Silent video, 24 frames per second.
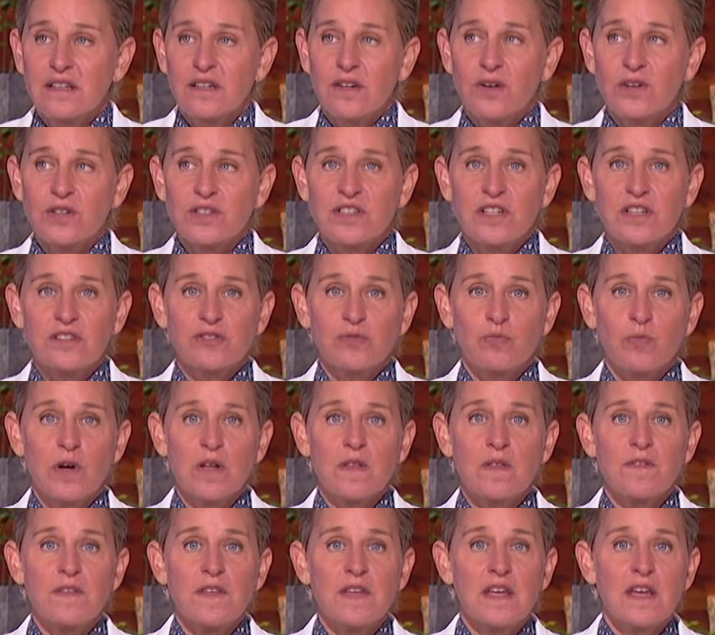course, there's
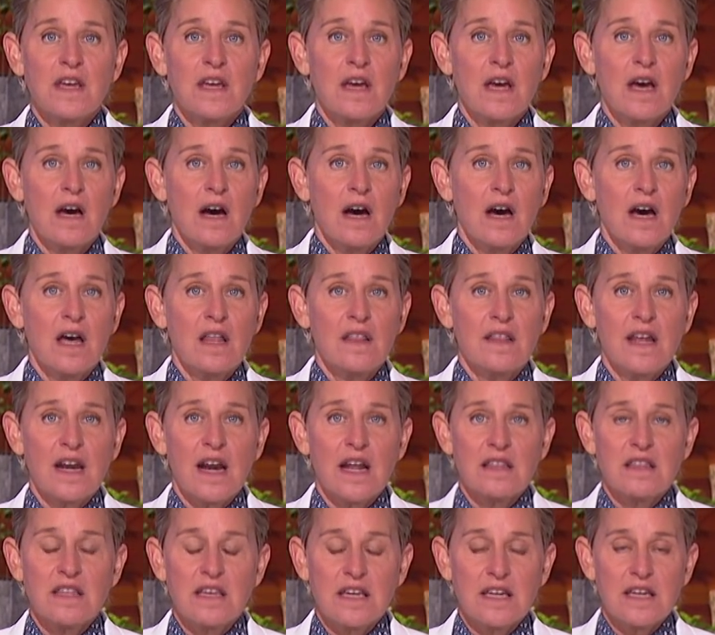one thing that
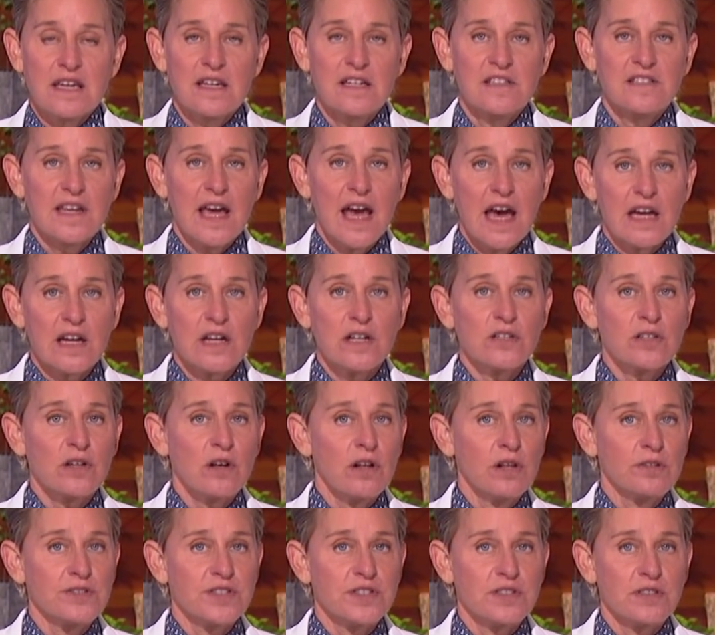I think kids and
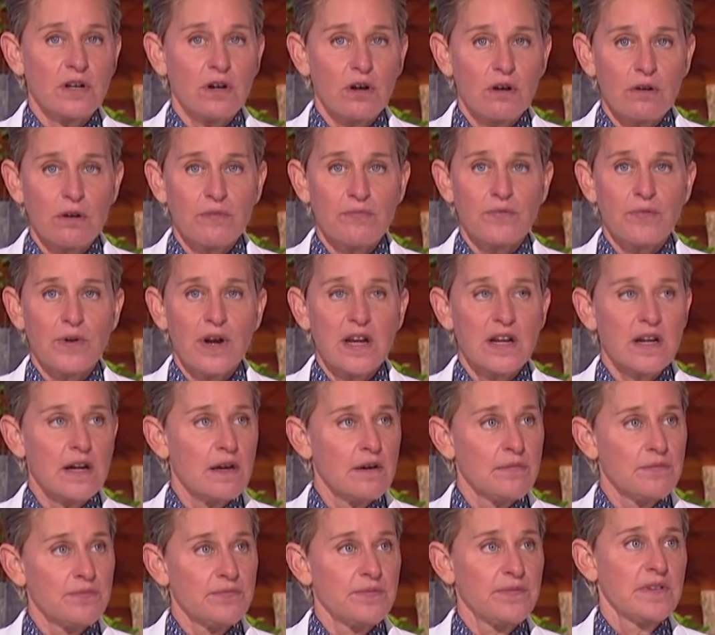adults are afraid
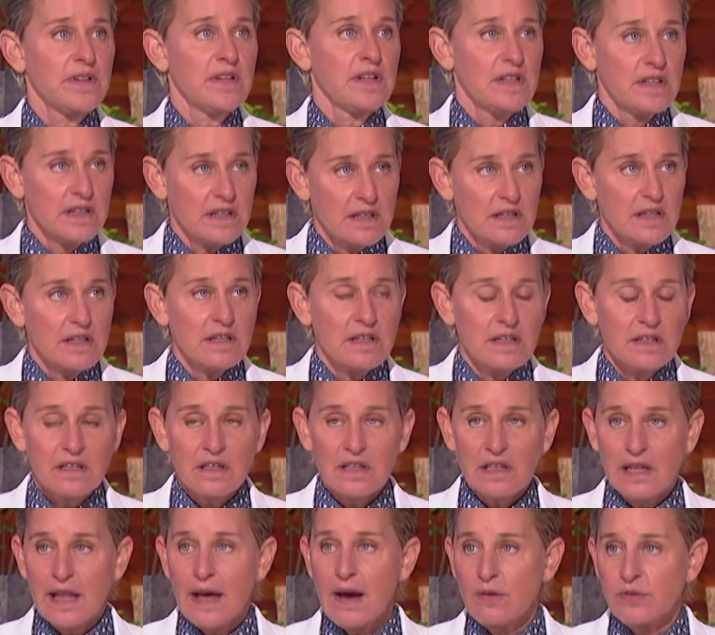of:
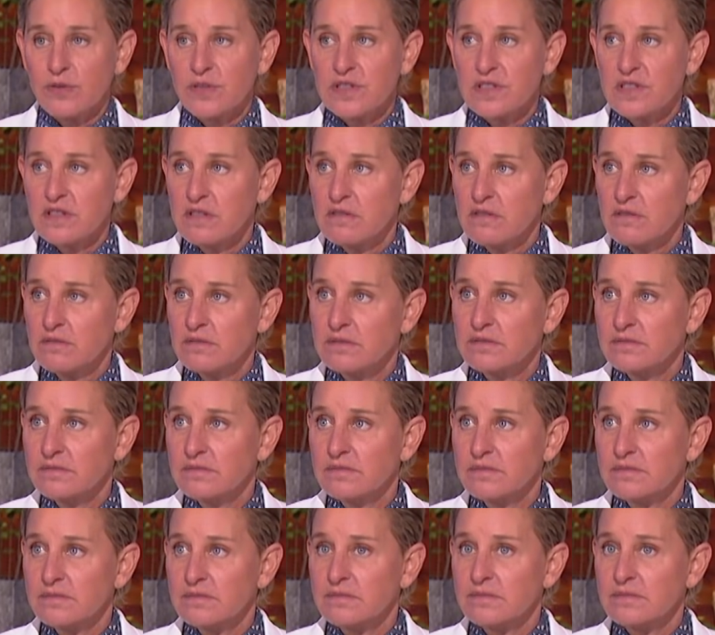clowns.
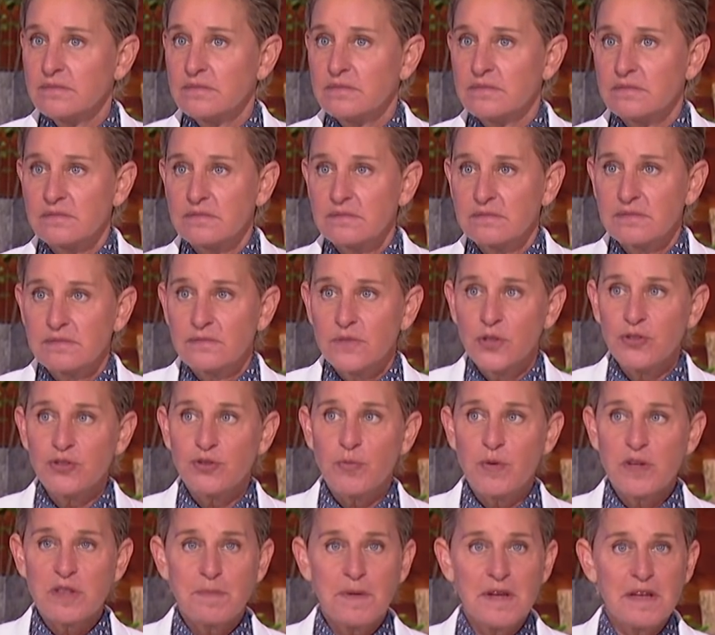Who's
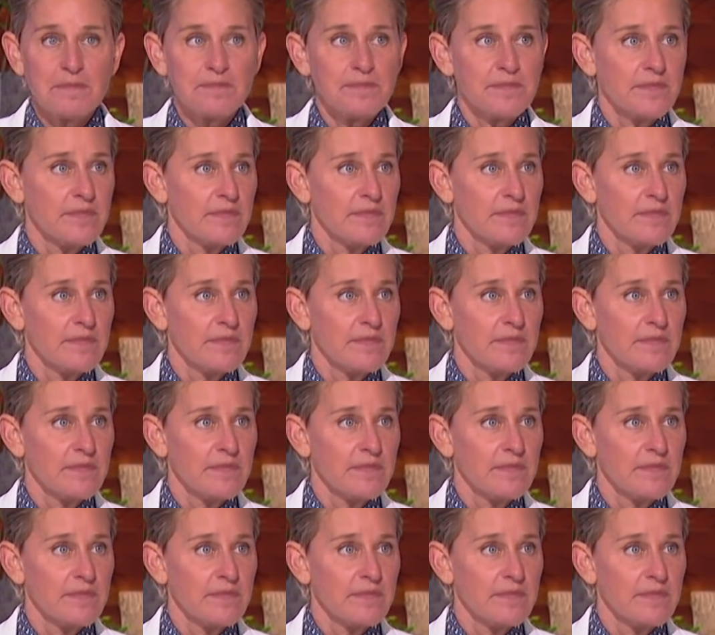with me?